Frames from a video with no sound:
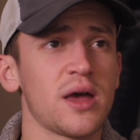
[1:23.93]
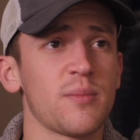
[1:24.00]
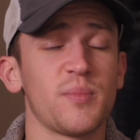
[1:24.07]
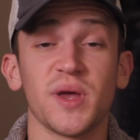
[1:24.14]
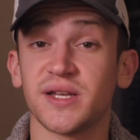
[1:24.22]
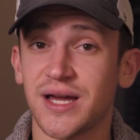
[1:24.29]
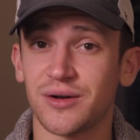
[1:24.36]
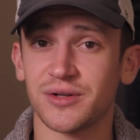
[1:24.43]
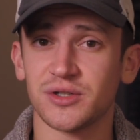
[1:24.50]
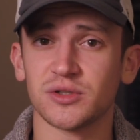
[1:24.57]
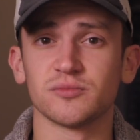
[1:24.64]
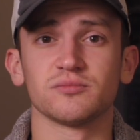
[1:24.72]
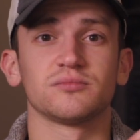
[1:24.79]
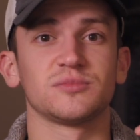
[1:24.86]
Big
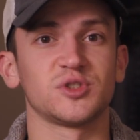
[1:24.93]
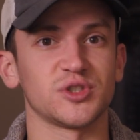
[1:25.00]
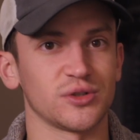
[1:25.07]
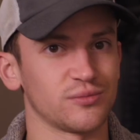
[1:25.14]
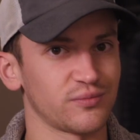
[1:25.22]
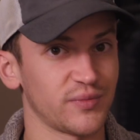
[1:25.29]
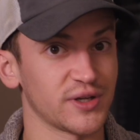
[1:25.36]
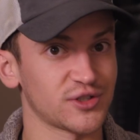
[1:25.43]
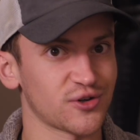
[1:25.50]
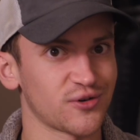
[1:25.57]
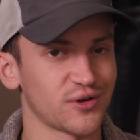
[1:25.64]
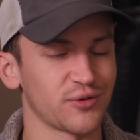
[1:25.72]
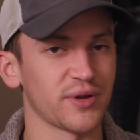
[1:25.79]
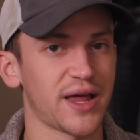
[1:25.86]
downhill, so make
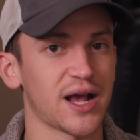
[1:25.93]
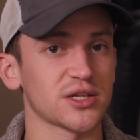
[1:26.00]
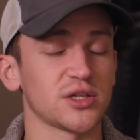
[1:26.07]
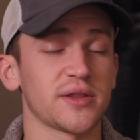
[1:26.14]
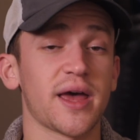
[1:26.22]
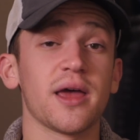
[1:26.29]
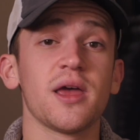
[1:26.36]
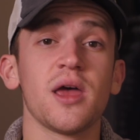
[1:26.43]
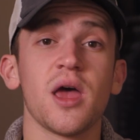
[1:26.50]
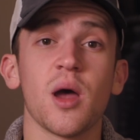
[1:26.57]
sure you relax on that.